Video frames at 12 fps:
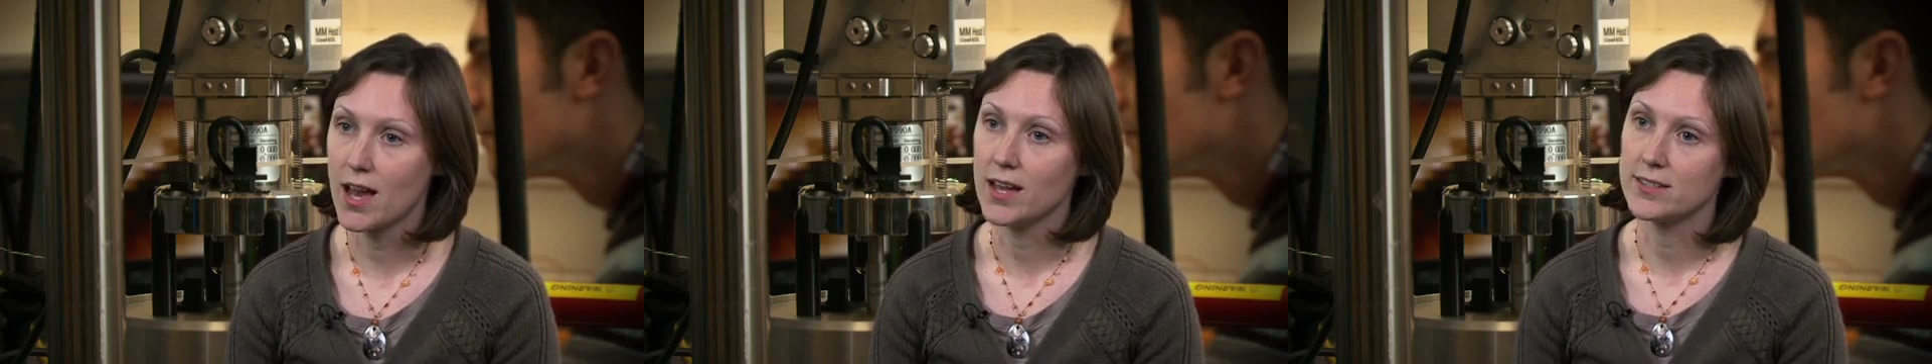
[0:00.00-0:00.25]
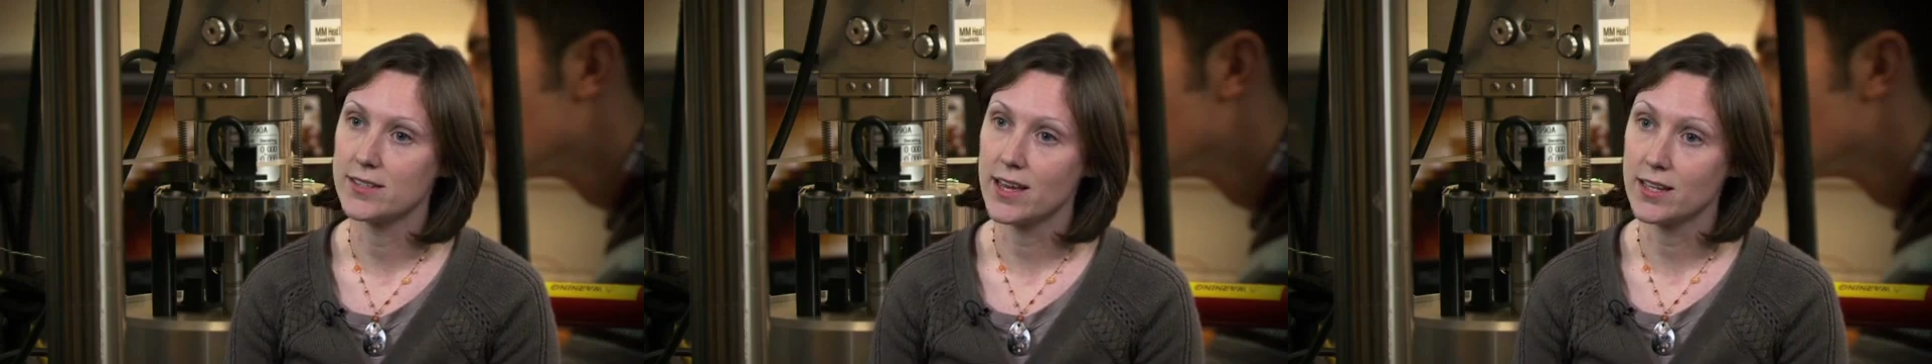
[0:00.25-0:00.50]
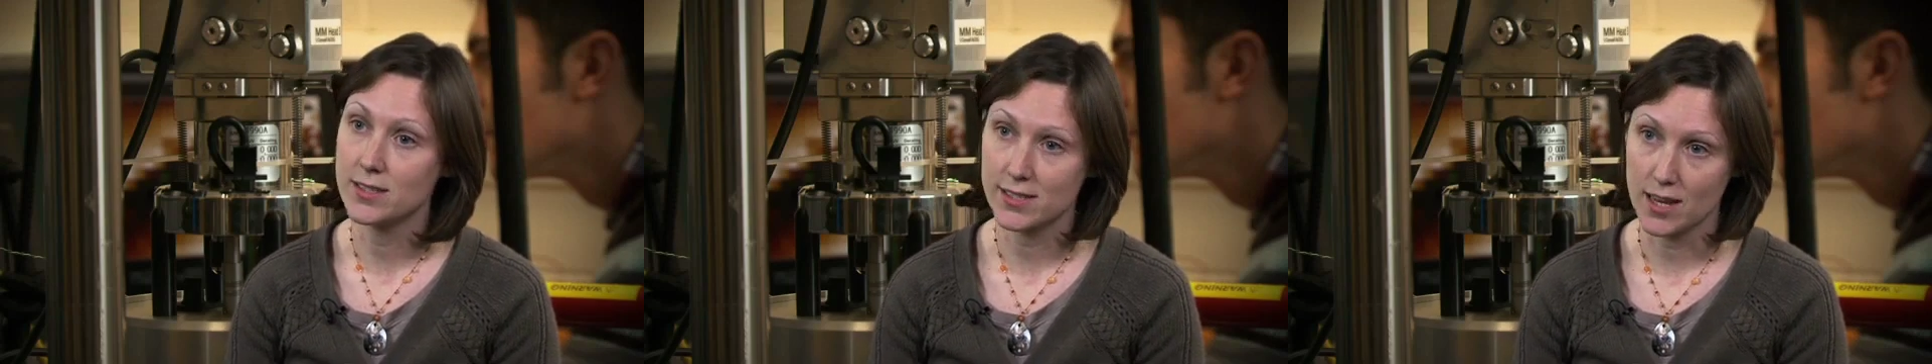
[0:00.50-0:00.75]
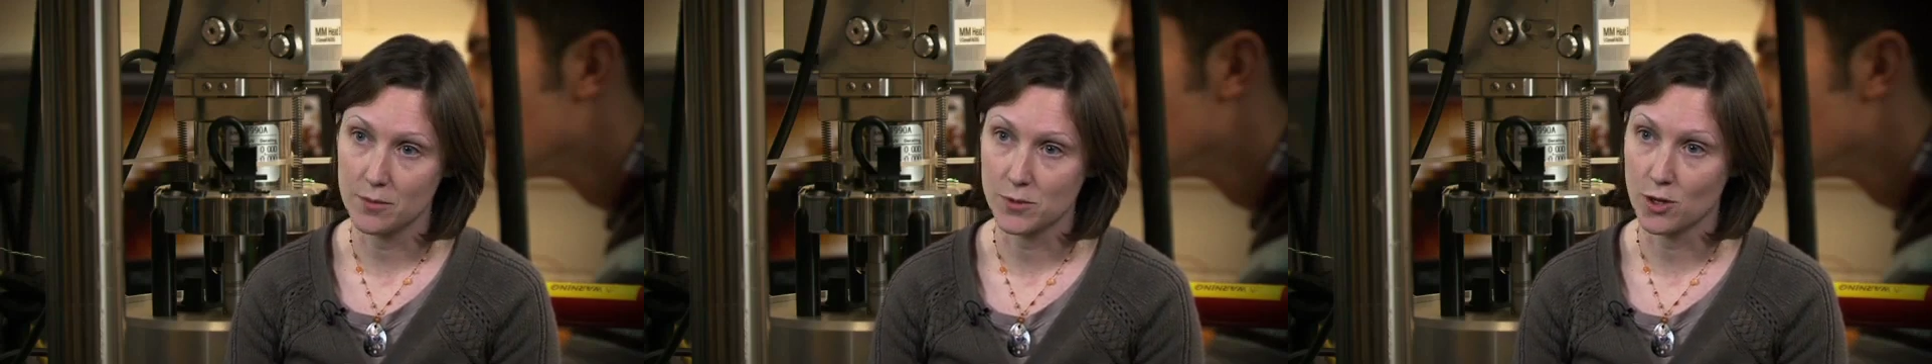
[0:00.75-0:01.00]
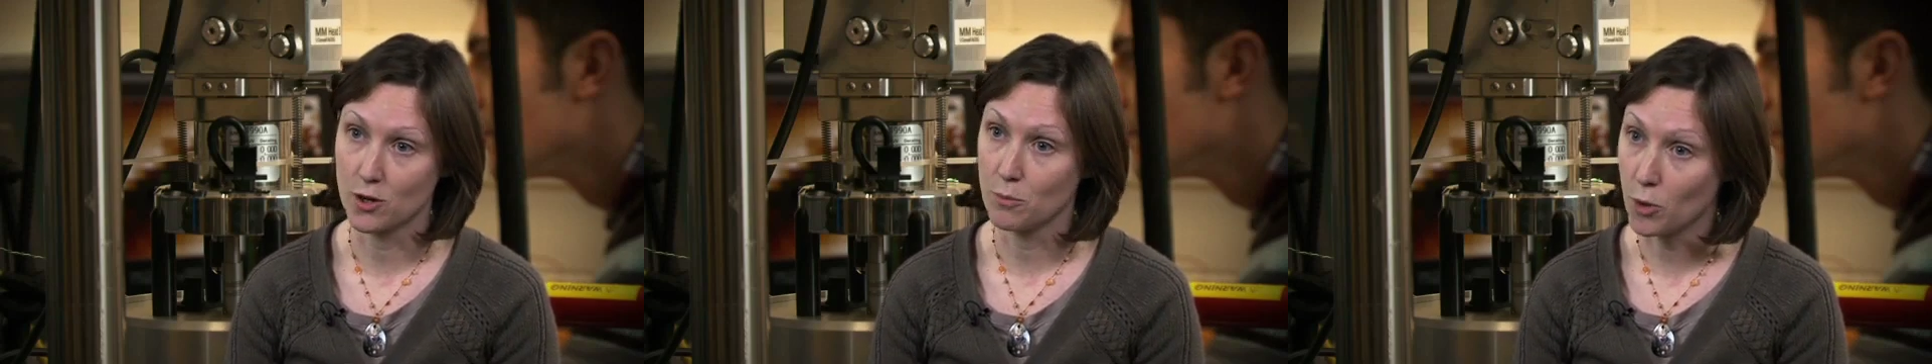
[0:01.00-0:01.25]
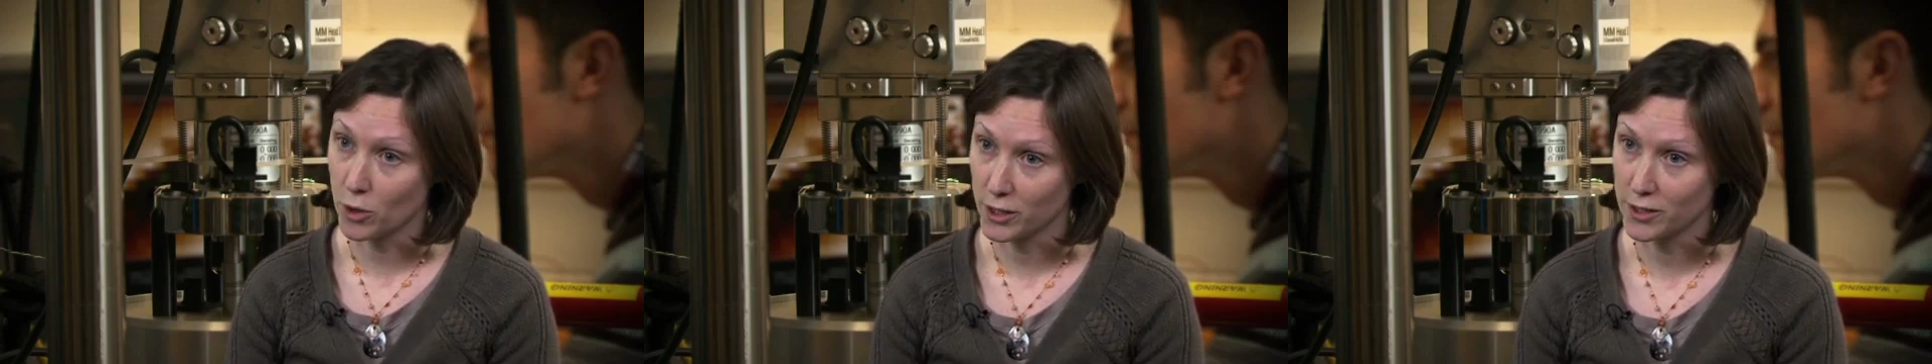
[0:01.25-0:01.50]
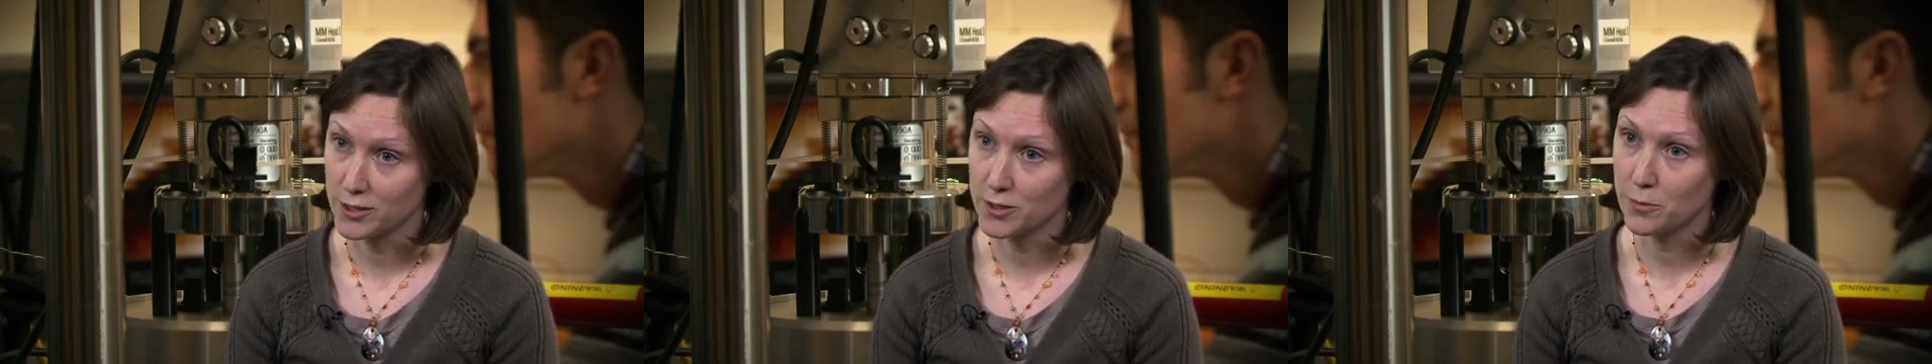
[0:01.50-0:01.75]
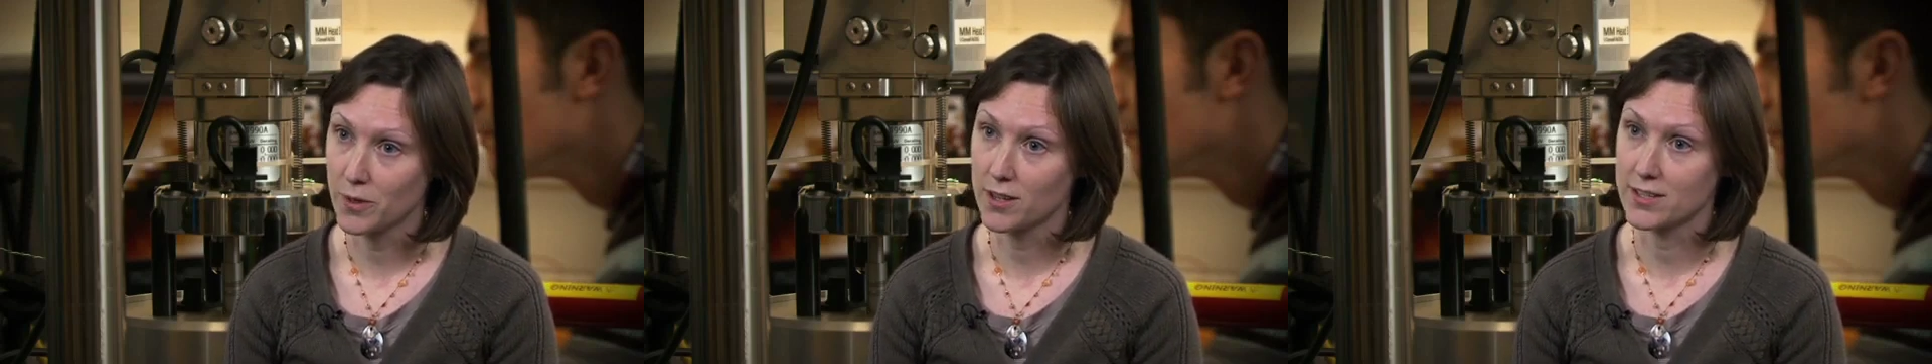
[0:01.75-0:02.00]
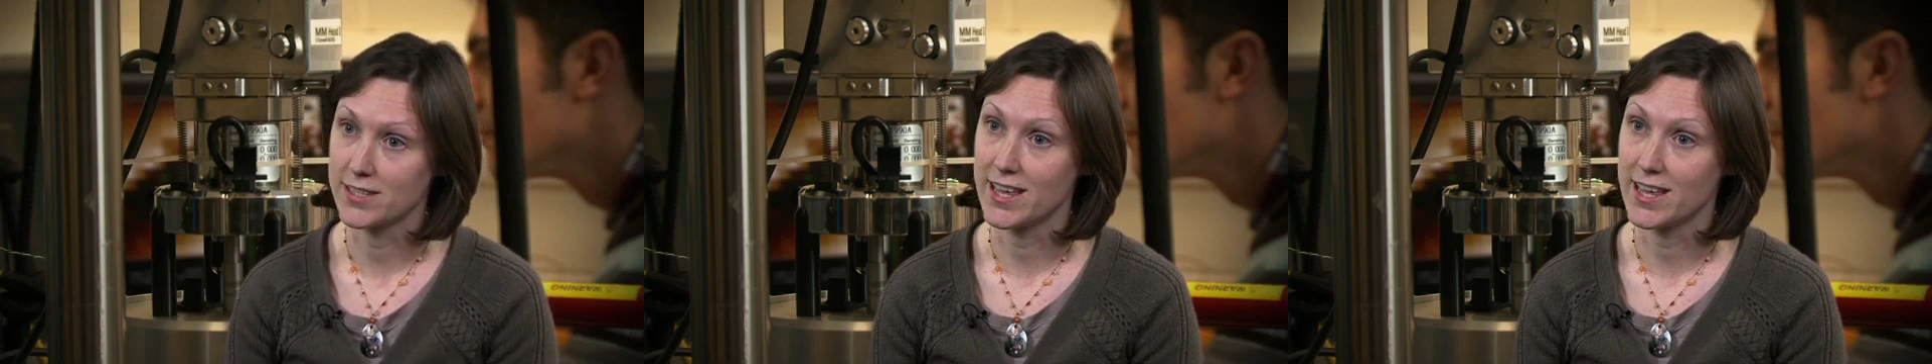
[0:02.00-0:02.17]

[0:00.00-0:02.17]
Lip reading: and enzymes are important because